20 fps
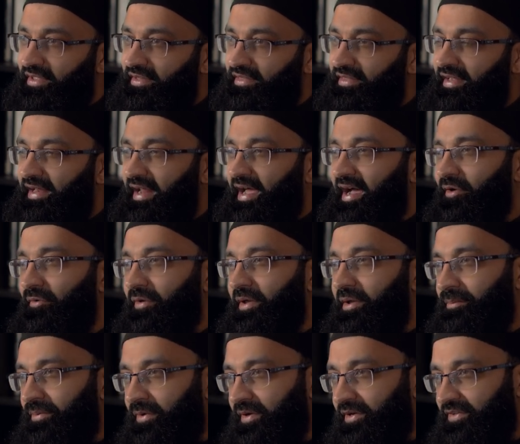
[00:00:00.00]
that how a
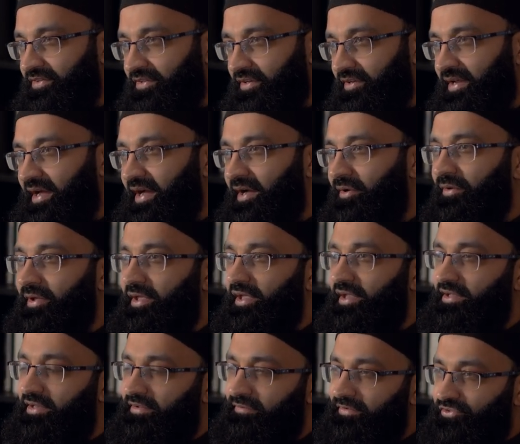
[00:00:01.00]
person, how an
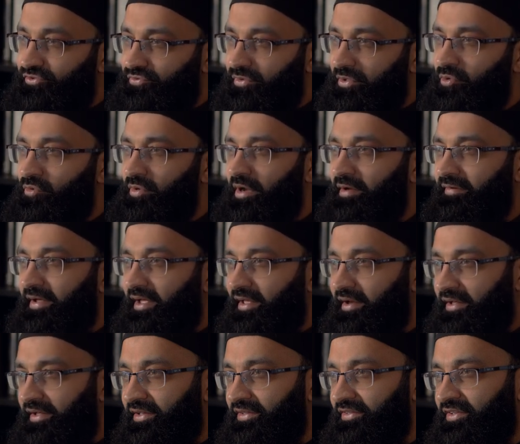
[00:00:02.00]
individual who have
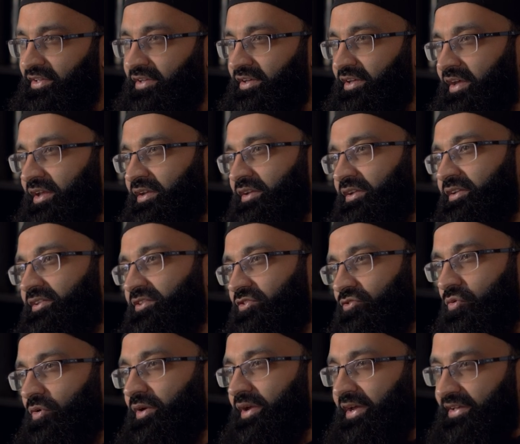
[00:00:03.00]
arrogance can
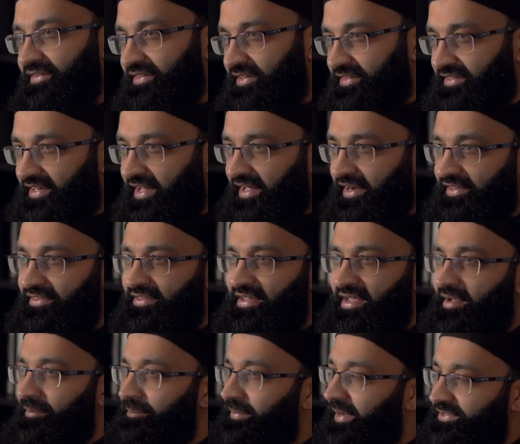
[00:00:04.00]
destroy his status
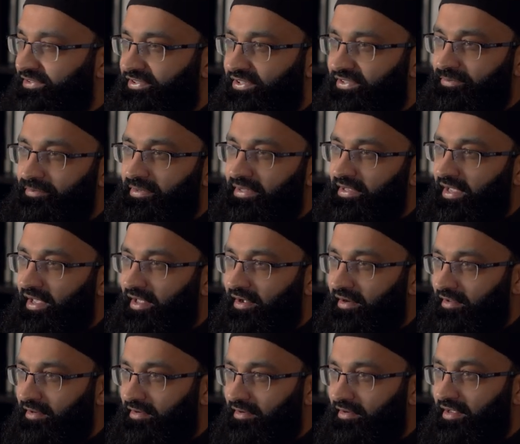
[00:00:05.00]
by just being
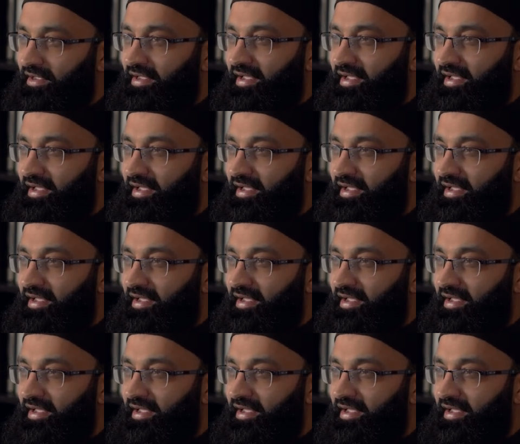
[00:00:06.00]
arrogant.